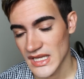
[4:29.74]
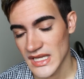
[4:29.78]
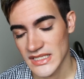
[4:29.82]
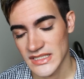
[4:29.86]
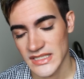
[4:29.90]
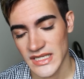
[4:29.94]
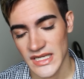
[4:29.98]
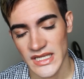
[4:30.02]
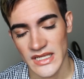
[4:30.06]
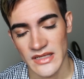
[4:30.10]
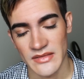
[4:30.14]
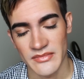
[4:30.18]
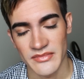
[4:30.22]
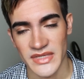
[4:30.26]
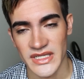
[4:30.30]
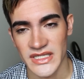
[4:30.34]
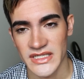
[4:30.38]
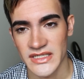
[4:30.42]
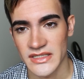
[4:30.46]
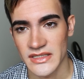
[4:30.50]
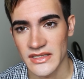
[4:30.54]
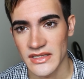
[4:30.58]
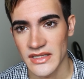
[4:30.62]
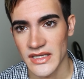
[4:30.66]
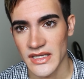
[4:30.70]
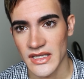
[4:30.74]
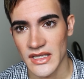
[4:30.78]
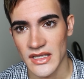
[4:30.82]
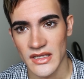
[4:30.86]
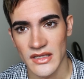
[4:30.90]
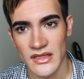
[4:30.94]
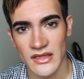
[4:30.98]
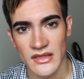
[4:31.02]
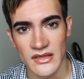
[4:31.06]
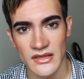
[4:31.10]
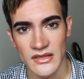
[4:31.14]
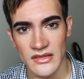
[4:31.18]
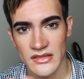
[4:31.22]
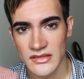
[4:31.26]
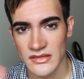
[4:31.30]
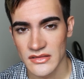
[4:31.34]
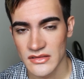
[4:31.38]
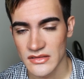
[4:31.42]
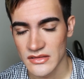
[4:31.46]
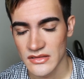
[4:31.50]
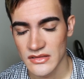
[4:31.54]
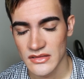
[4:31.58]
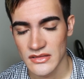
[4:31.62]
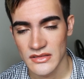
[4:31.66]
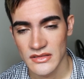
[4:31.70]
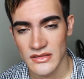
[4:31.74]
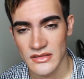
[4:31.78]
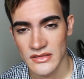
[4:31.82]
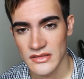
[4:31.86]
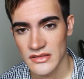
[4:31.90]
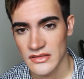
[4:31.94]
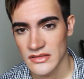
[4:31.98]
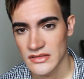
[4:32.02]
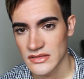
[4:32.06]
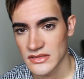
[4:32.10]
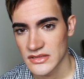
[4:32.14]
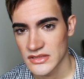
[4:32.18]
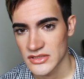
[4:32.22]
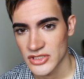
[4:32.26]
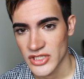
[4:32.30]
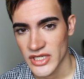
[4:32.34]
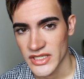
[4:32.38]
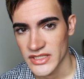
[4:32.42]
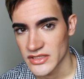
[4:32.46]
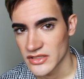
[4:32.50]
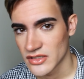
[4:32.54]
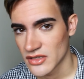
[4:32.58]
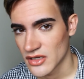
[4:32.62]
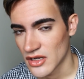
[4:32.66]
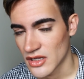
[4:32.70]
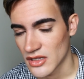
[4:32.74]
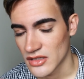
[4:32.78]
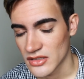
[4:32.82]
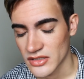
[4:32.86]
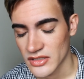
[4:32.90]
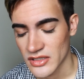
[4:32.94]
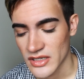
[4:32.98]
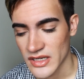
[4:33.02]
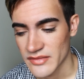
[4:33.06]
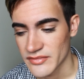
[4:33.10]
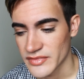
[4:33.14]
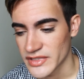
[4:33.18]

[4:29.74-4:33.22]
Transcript: and I immediately tried to call her.